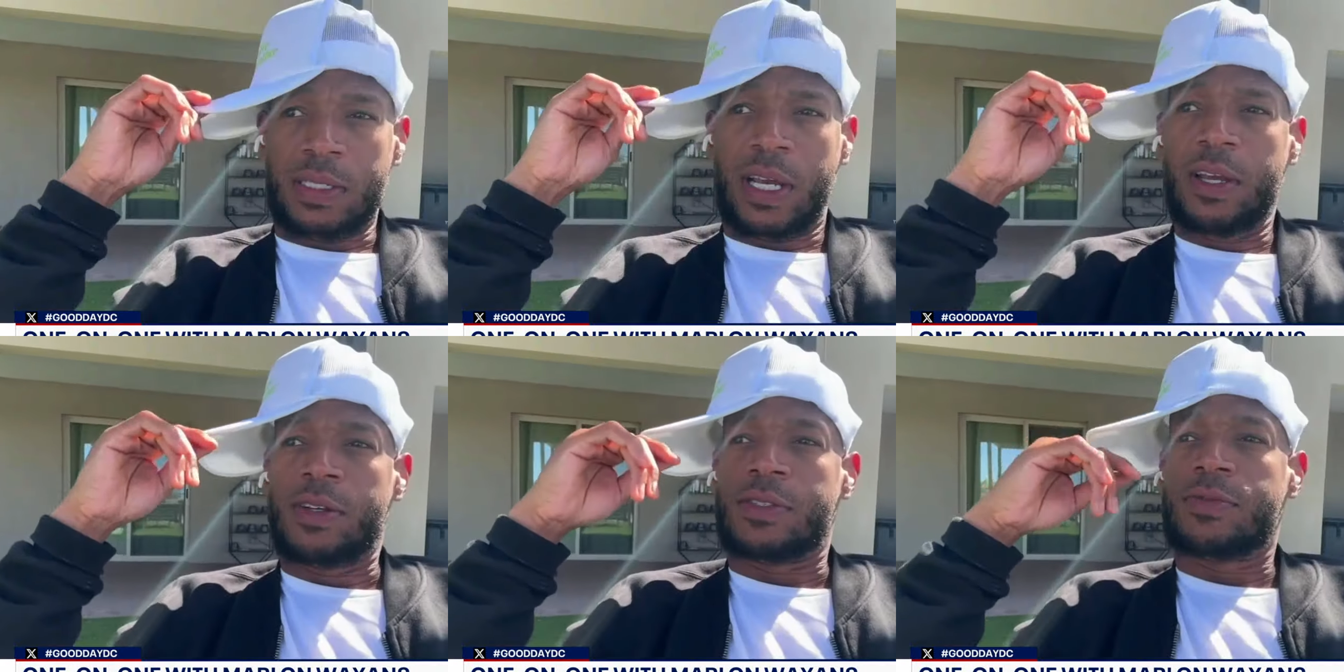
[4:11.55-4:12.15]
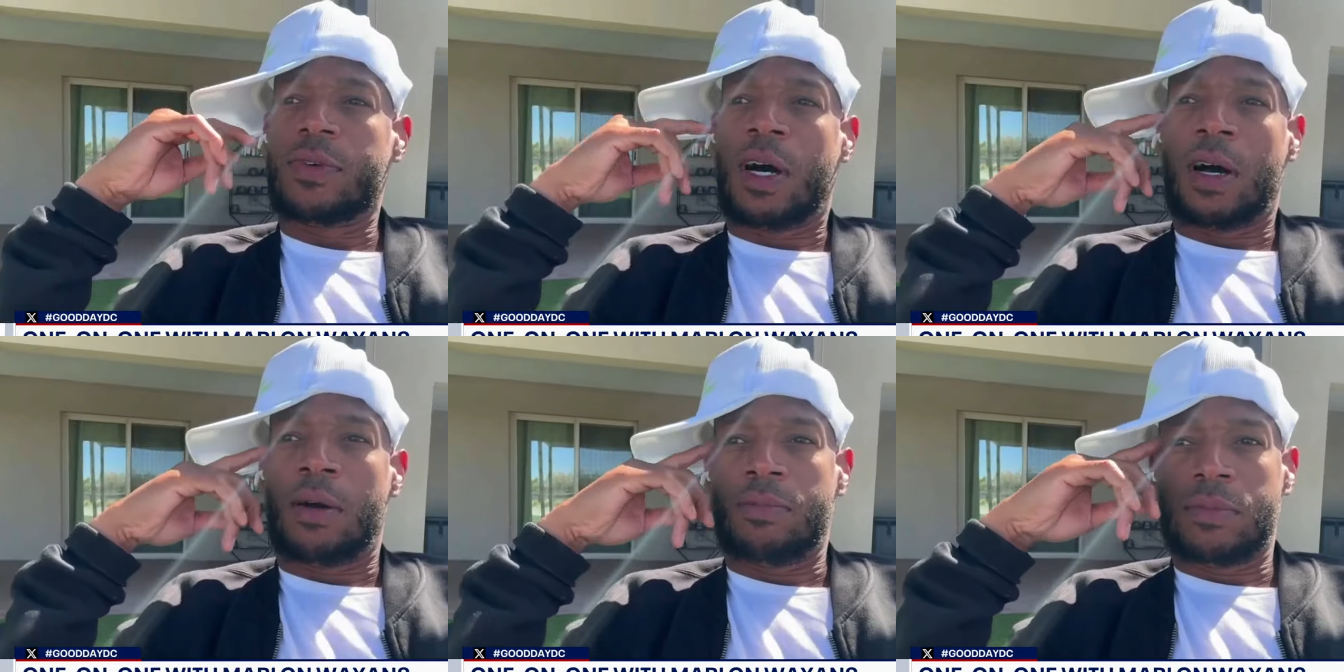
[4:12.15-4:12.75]
tell you is
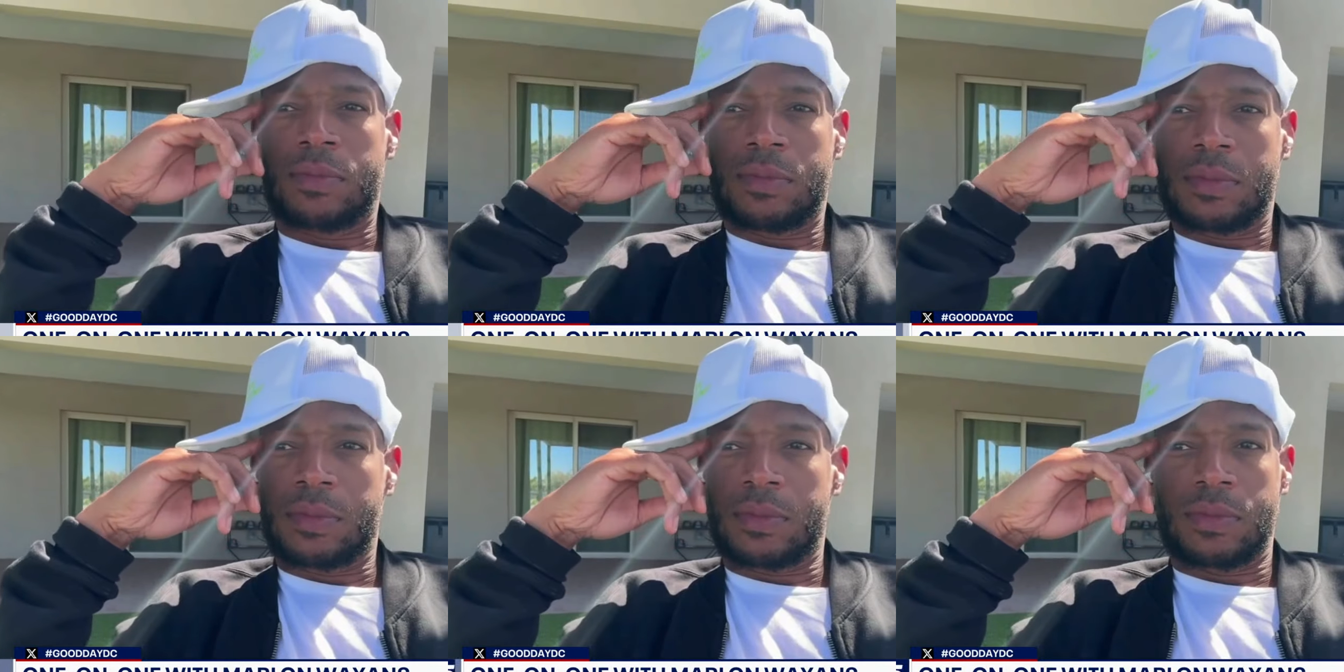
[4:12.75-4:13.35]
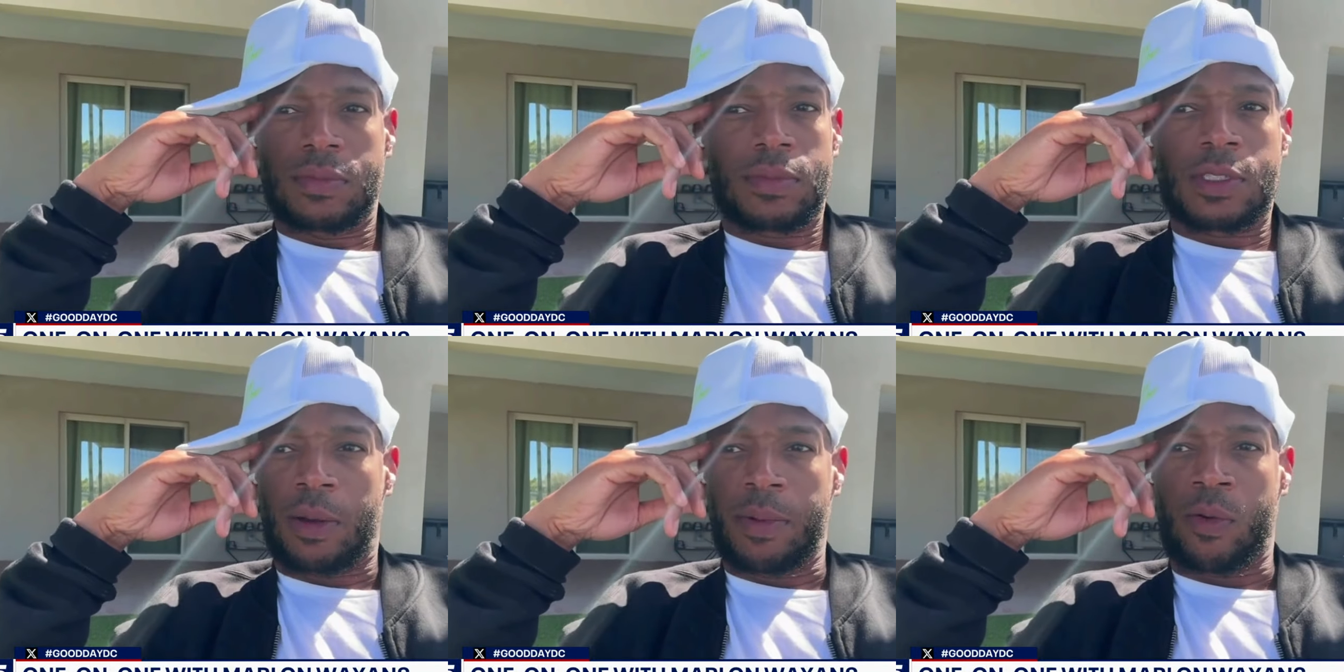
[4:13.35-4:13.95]
um, it's
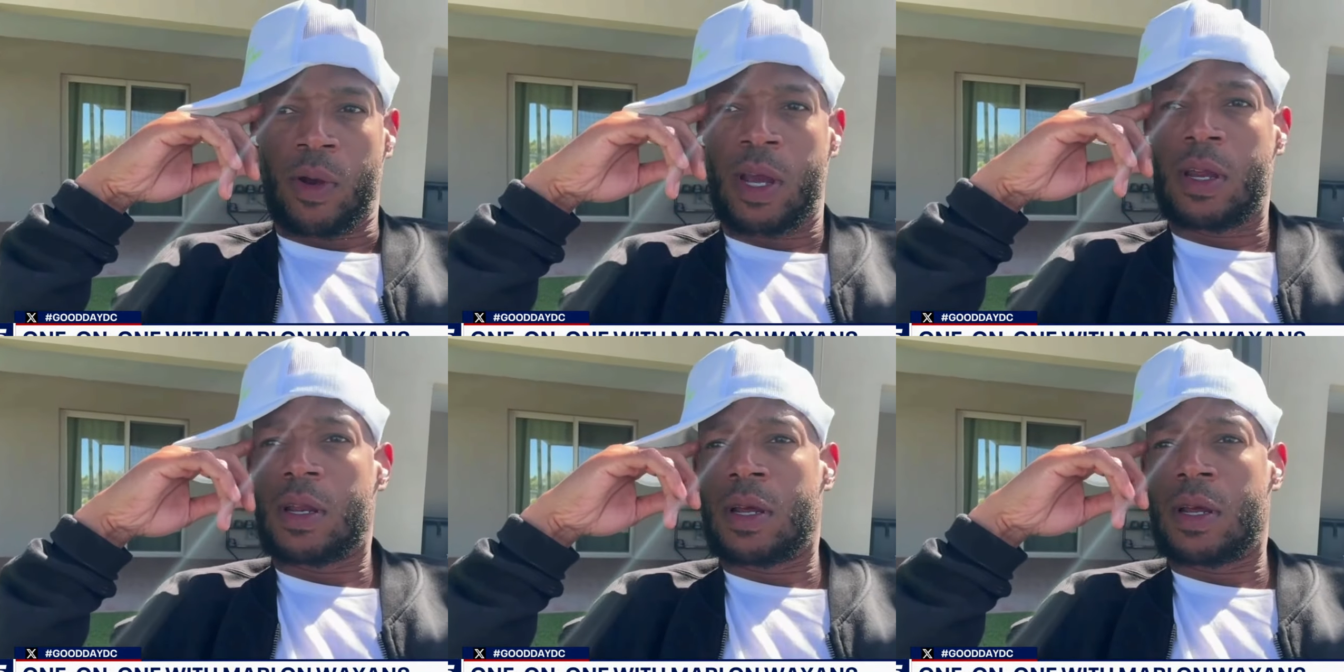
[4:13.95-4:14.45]
going to be great.